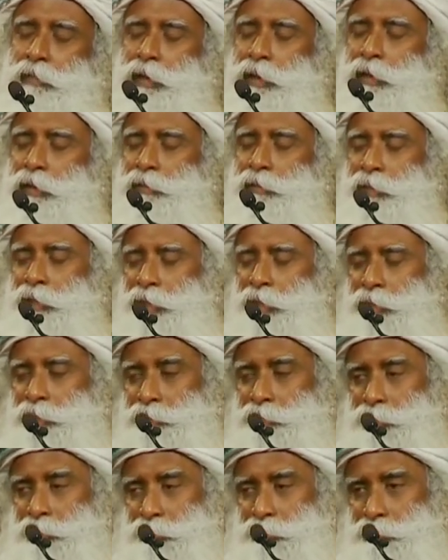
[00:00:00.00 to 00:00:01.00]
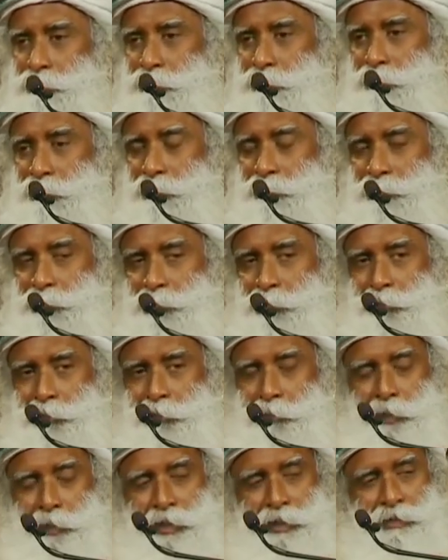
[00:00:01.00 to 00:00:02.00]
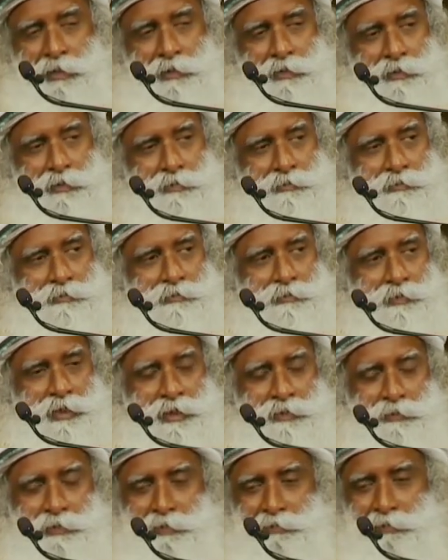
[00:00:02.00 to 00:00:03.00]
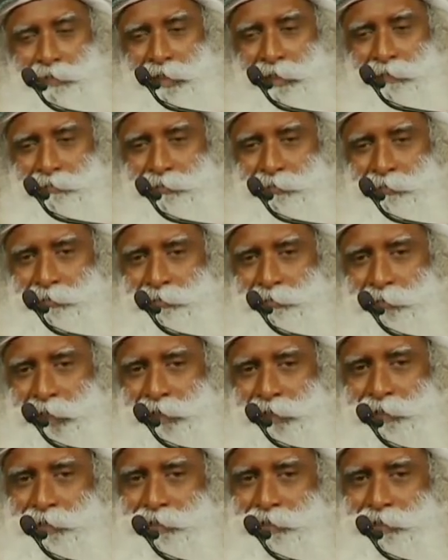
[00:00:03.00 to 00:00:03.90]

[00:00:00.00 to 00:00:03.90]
And then I said, there was no other way, otherwise we have to wait